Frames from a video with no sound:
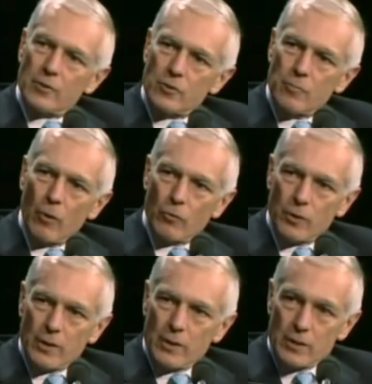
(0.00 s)
to both
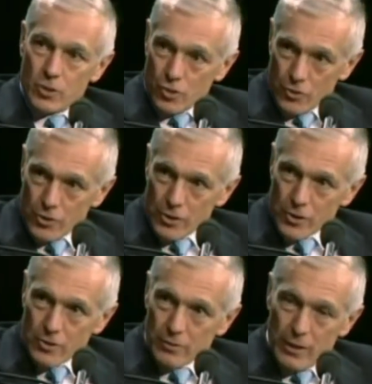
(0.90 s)
the
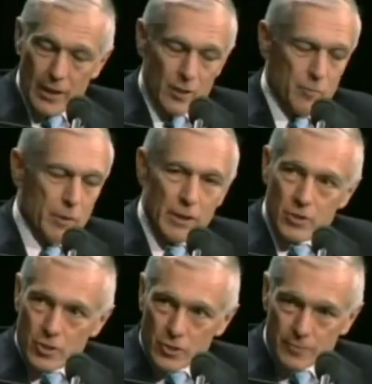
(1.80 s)
insurgents and to the
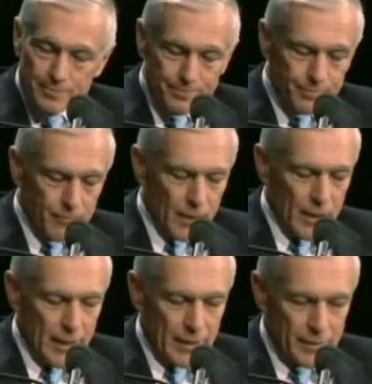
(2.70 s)
militias.
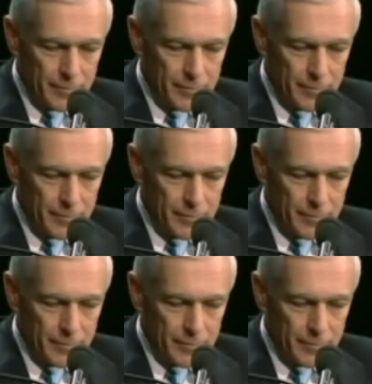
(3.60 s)
And